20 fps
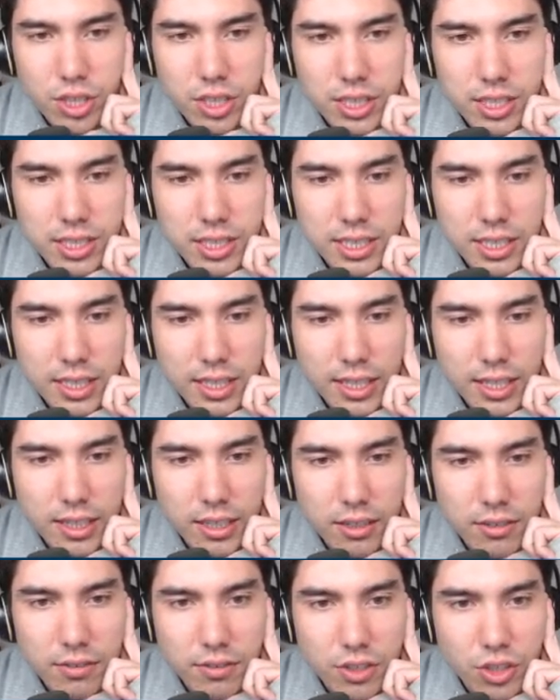to
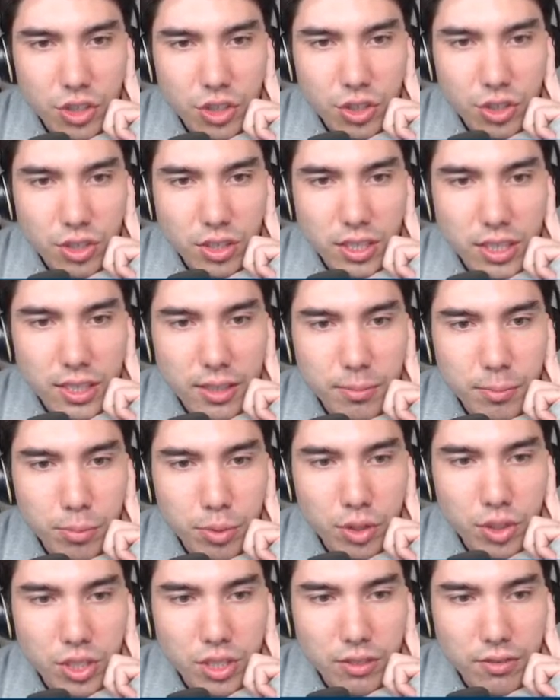c8 eventually and
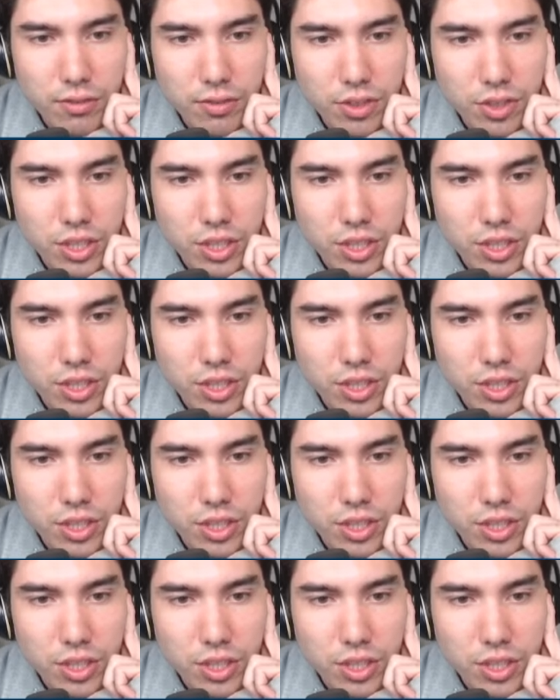pushing for